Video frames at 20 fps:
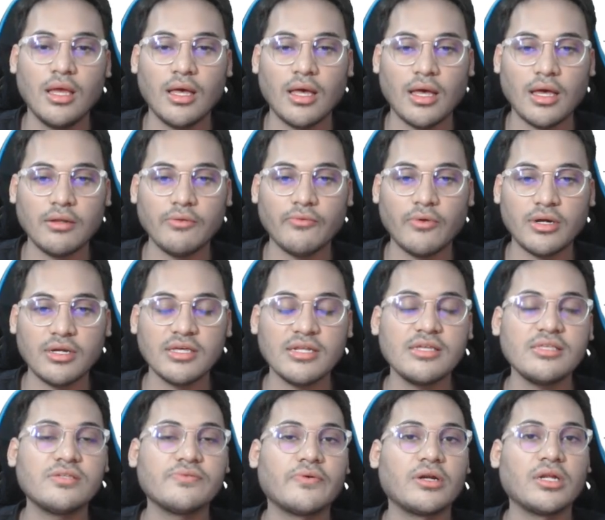and what are
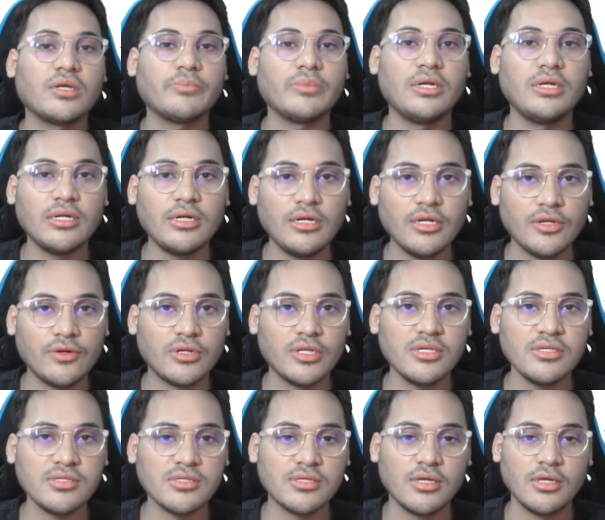its fundamental
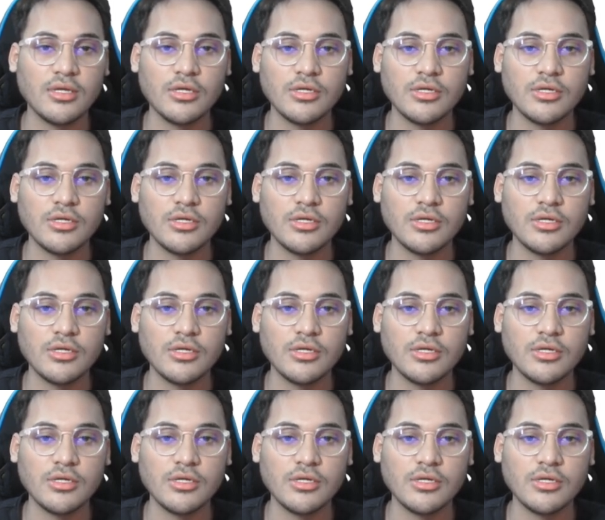duties.